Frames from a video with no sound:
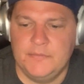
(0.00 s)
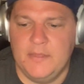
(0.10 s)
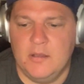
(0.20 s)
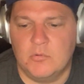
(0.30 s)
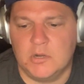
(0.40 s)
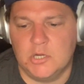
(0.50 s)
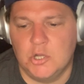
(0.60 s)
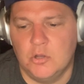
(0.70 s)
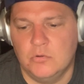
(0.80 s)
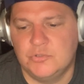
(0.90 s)
Now we're going to
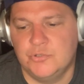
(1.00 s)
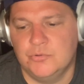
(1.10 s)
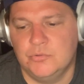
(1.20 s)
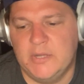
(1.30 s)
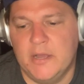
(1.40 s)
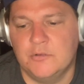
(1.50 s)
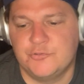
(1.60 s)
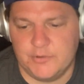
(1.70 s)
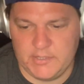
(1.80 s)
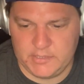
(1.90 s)
go to
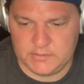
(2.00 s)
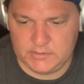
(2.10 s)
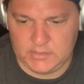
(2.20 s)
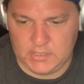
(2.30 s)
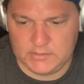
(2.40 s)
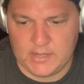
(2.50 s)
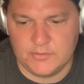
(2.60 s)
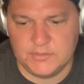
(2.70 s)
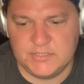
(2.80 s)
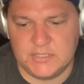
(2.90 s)
downtrending stock. Now
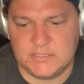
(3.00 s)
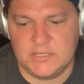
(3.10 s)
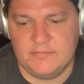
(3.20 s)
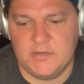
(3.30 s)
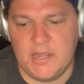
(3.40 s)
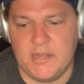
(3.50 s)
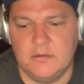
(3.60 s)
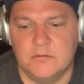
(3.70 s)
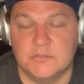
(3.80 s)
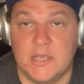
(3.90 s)
there's 6, 7,
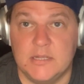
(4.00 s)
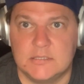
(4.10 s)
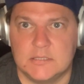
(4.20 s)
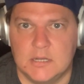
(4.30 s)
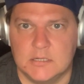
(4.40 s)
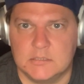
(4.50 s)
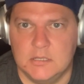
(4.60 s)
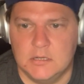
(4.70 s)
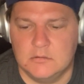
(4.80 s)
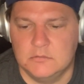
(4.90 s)
8. There's 8 stocks
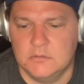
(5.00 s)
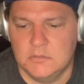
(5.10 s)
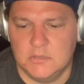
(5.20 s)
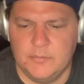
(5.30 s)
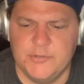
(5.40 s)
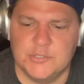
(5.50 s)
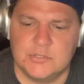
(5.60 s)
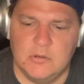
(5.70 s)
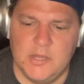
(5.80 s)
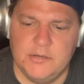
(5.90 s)
now. Let me just
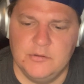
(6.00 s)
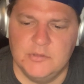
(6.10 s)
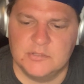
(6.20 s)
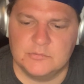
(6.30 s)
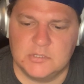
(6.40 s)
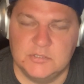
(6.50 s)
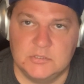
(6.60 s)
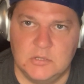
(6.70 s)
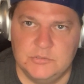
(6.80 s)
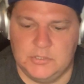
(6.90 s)
go ahead and do this one because
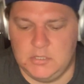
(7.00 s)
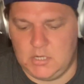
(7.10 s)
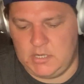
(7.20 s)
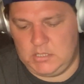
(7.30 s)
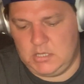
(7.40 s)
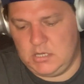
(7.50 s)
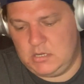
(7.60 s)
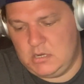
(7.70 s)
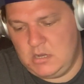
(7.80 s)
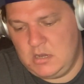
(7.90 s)
it's closer to 9 o'clock.
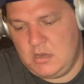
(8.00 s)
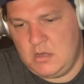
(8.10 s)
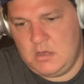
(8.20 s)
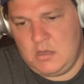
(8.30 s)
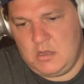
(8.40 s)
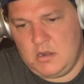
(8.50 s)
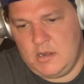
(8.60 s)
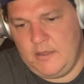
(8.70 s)
All